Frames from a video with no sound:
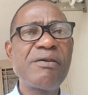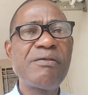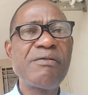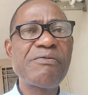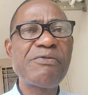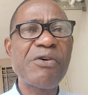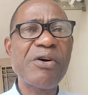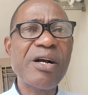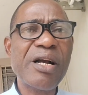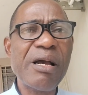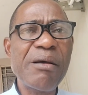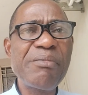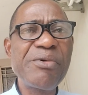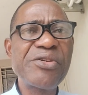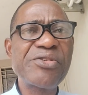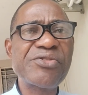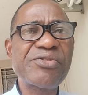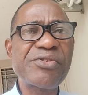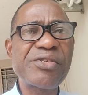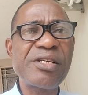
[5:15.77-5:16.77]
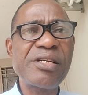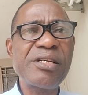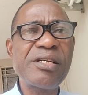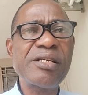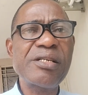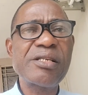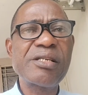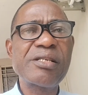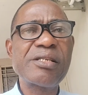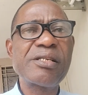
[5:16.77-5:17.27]
For chemistry,
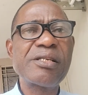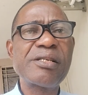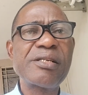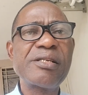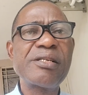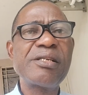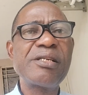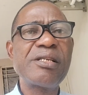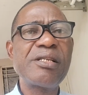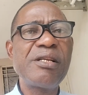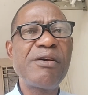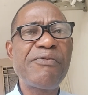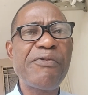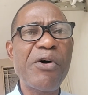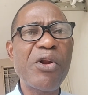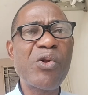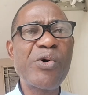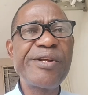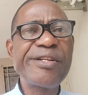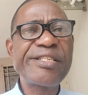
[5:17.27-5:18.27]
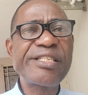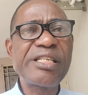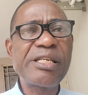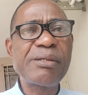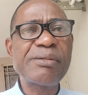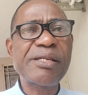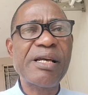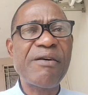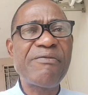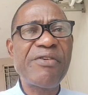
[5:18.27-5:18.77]
the following
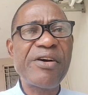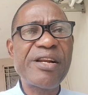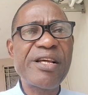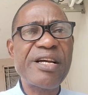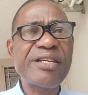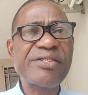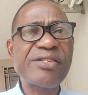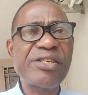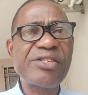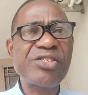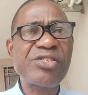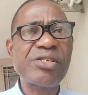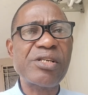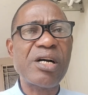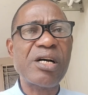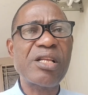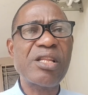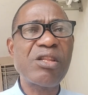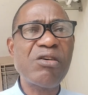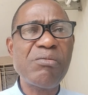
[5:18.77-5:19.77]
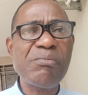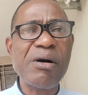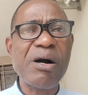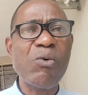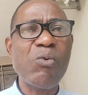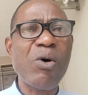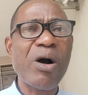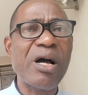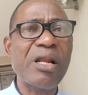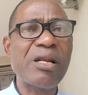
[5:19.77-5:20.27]
tips are very essential.
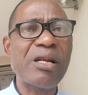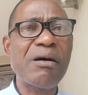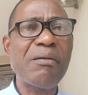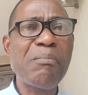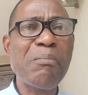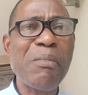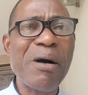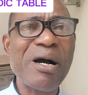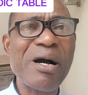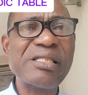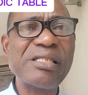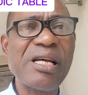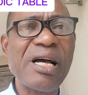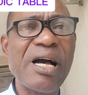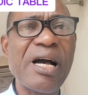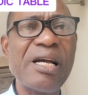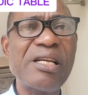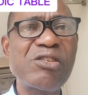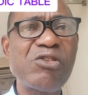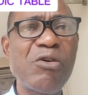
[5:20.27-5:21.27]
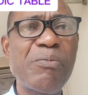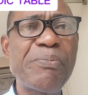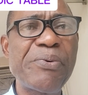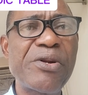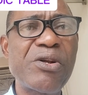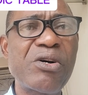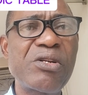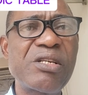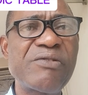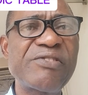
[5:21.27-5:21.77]
Number 1, master your
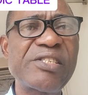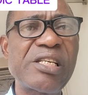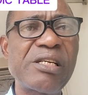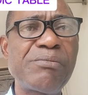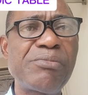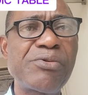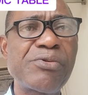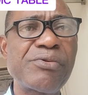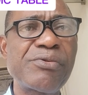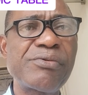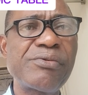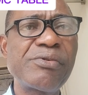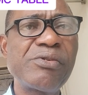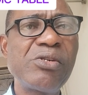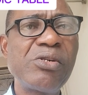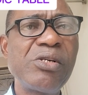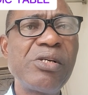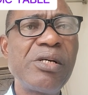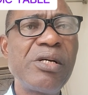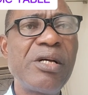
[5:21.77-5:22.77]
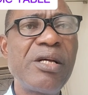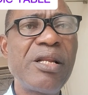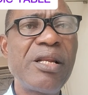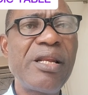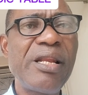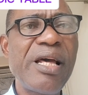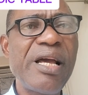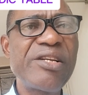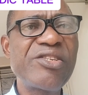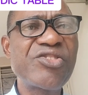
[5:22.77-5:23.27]
periodic table.
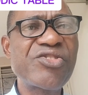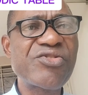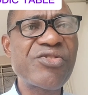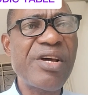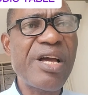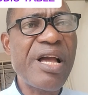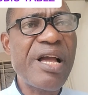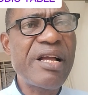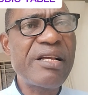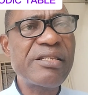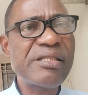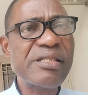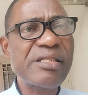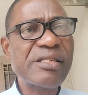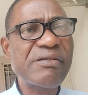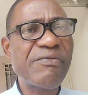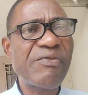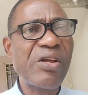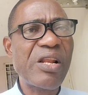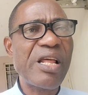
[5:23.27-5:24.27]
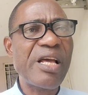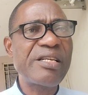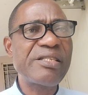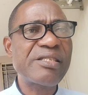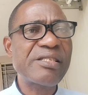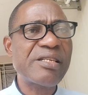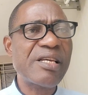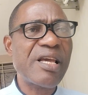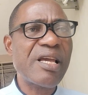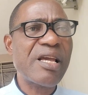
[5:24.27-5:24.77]
Learn trends,
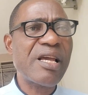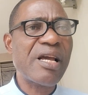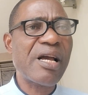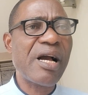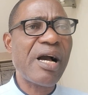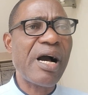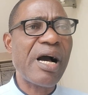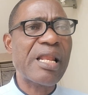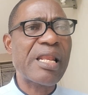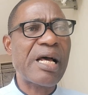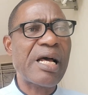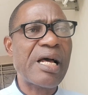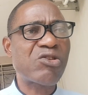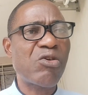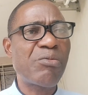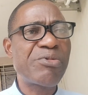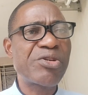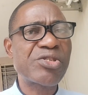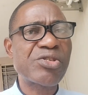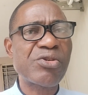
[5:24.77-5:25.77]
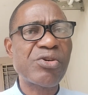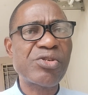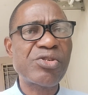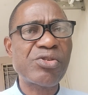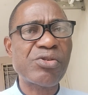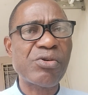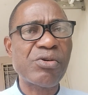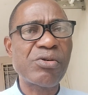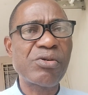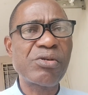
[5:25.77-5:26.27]
valency, and atomic
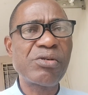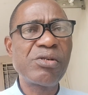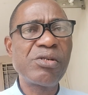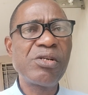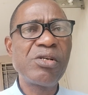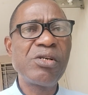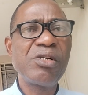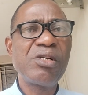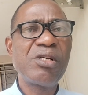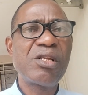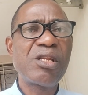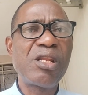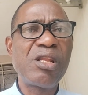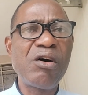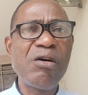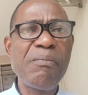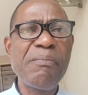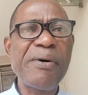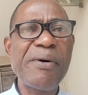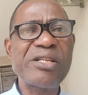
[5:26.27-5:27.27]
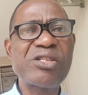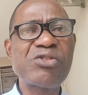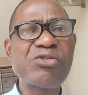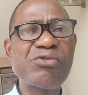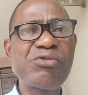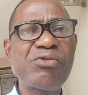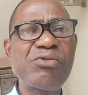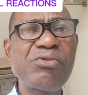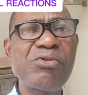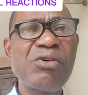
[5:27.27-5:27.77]
structure. Number
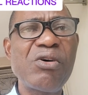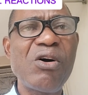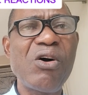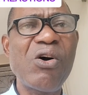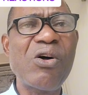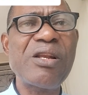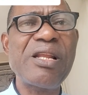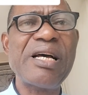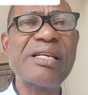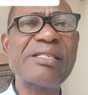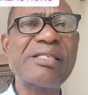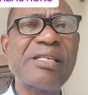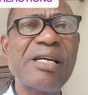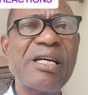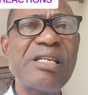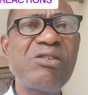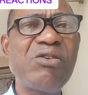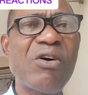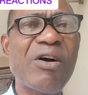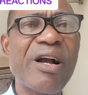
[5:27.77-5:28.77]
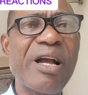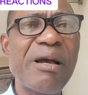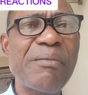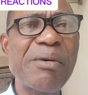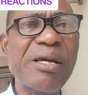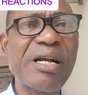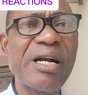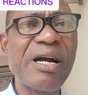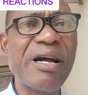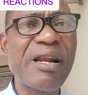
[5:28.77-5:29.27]
2, understand your
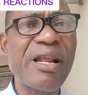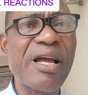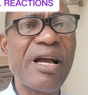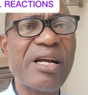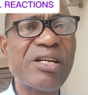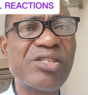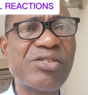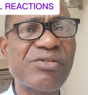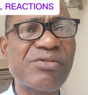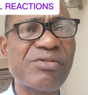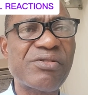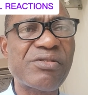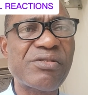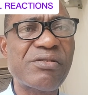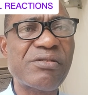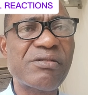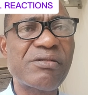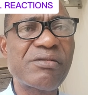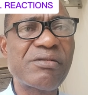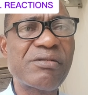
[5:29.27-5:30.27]
chemical reactions.